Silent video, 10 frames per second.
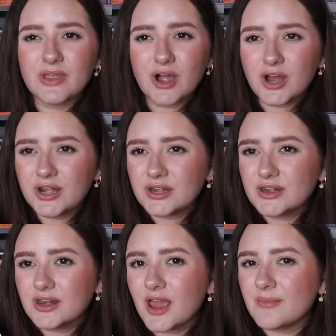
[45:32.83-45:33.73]

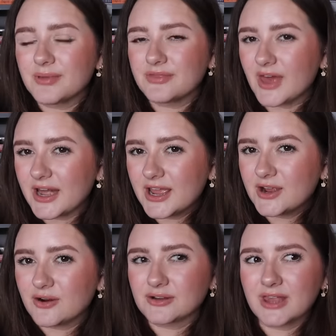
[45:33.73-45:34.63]

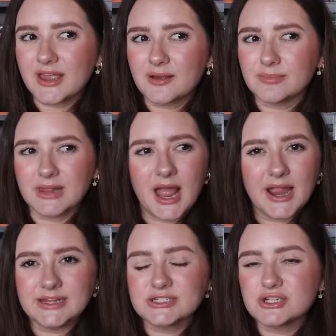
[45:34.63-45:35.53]
unempathetic or like
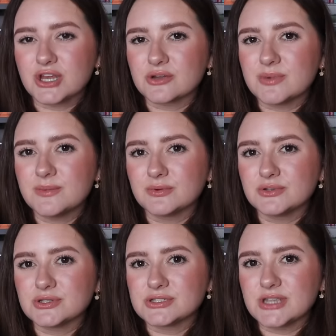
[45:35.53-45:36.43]
blind to other
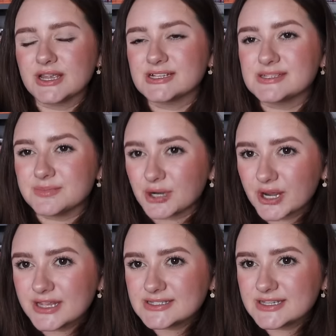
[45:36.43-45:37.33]
people's
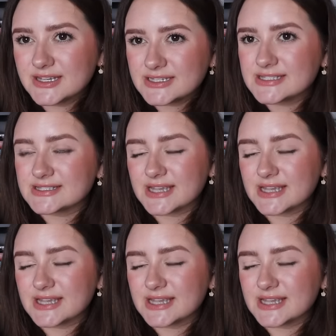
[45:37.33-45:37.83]
experiences.